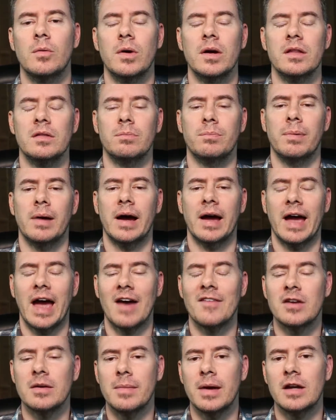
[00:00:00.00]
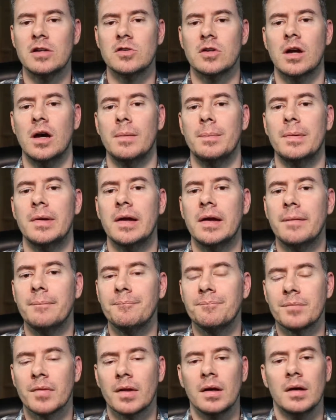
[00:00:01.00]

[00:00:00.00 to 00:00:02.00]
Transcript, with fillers: with by having a management company.